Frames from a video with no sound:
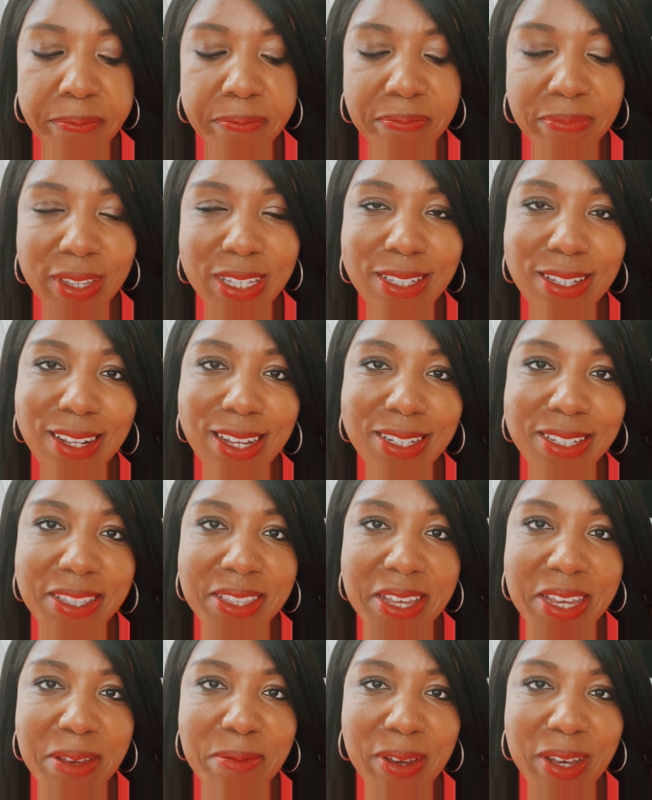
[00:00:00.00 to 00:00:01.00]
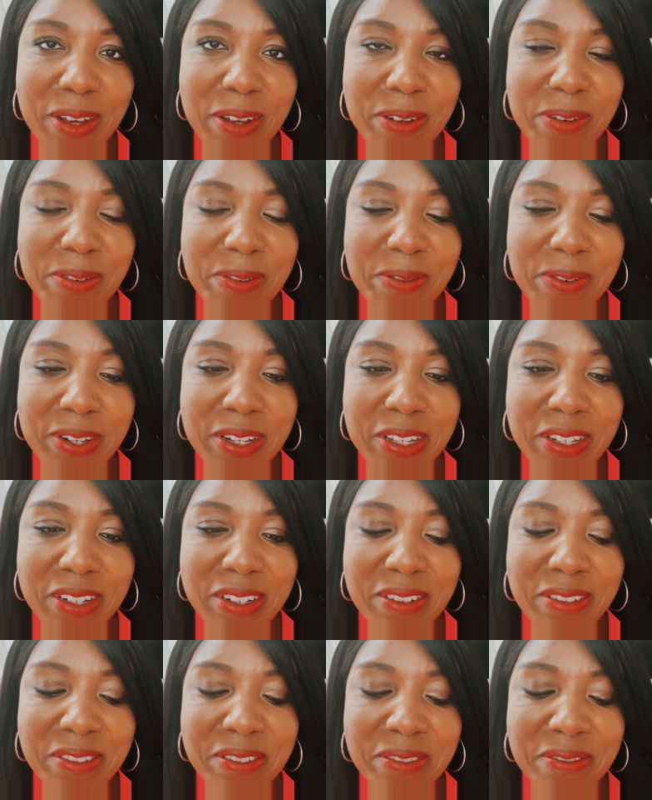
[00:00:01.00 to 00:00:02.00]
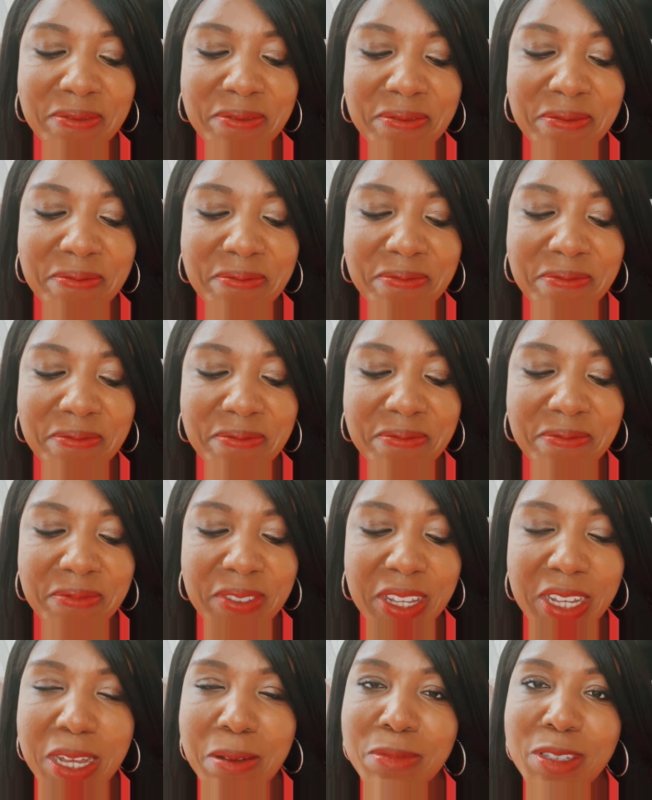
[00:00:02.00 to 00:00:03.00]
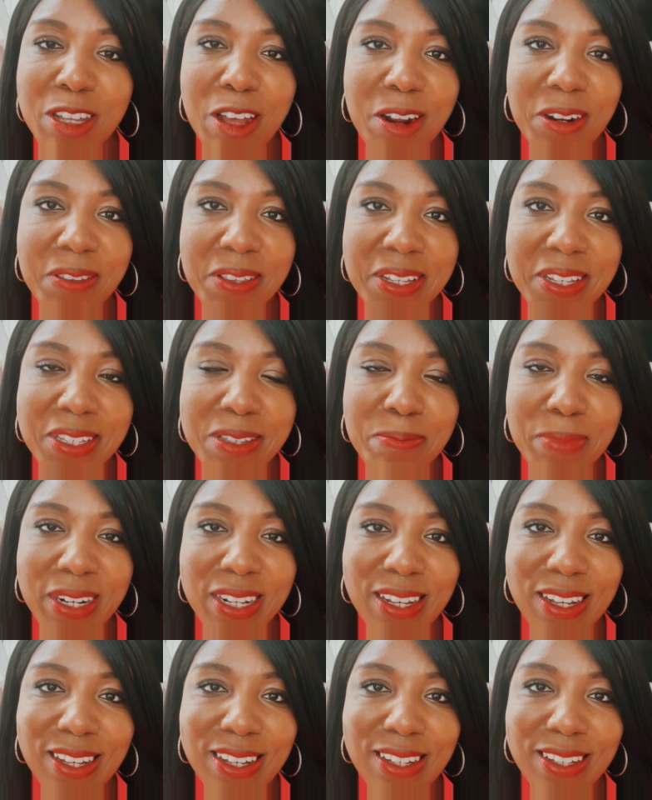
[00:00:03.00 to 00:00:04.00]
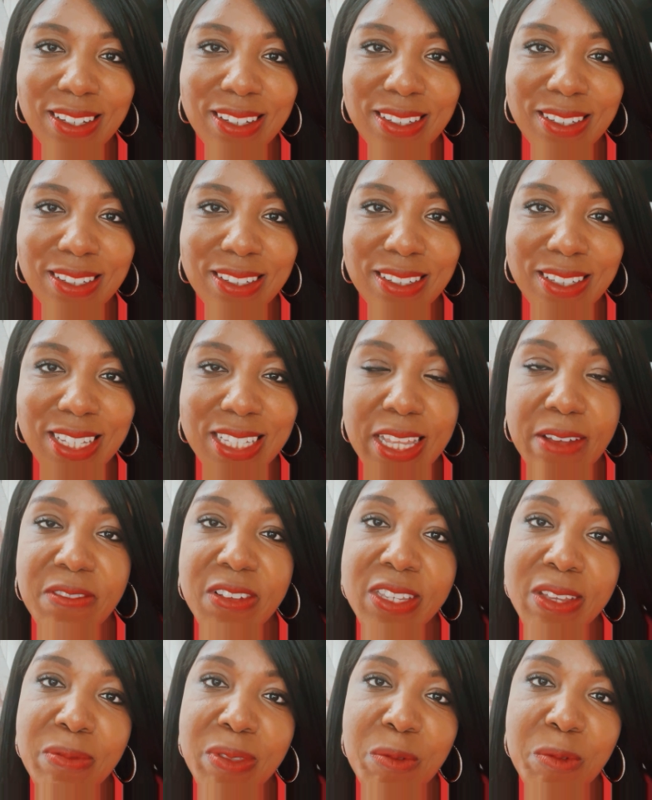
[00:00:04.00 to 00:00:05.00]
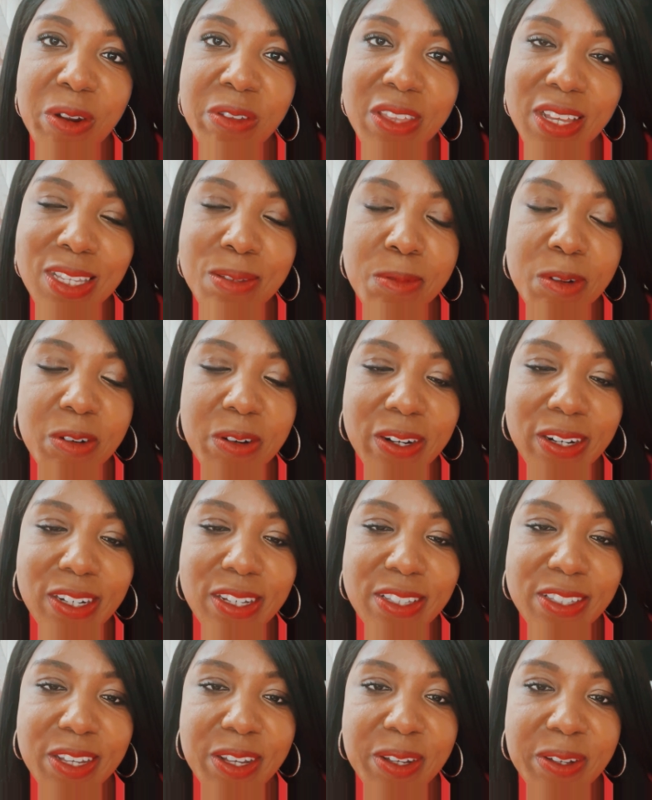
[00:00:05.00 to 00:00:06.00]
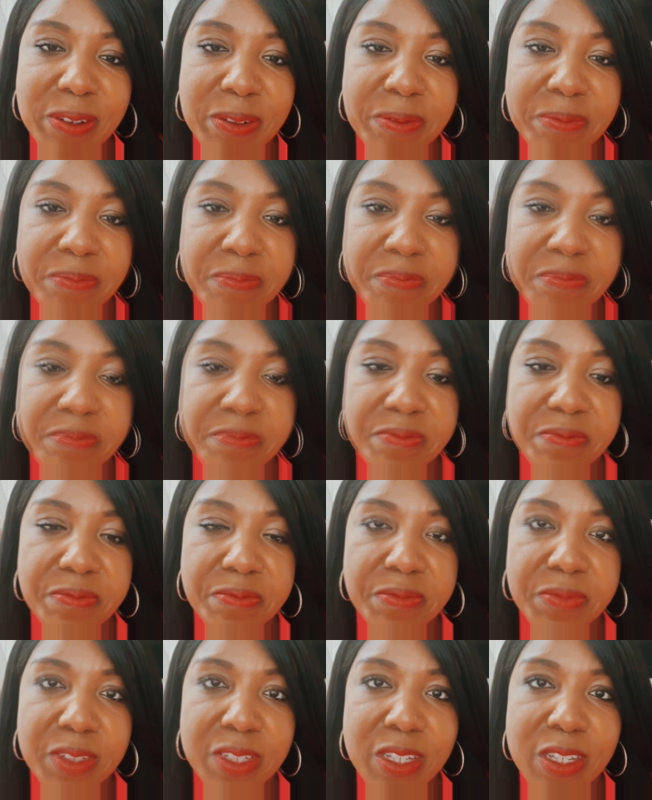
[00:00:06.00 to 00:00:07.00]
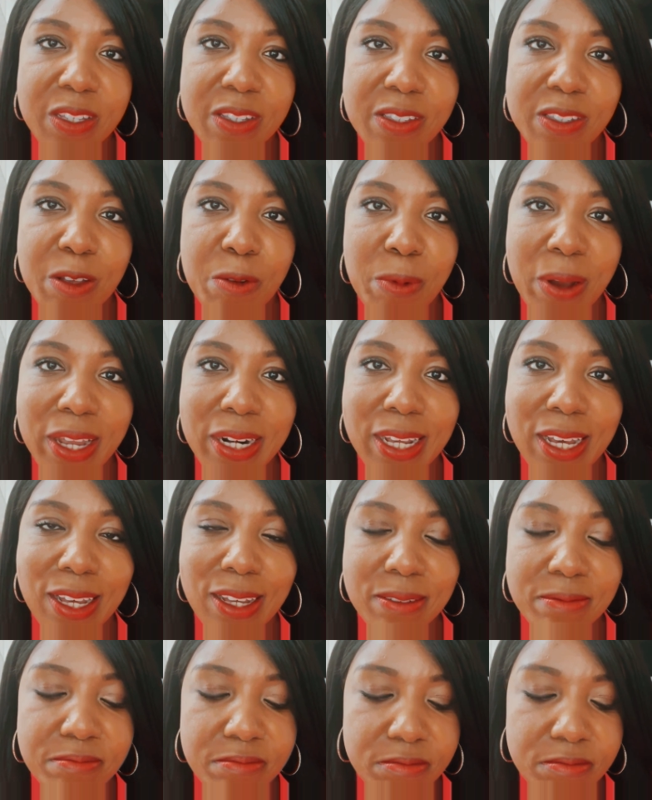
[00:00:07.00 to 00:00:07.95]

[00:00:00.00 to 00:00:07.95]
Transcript: It's a lot to think about when, when it comes to all of this, but uh, it's definitely something worth exploring, so, so why not?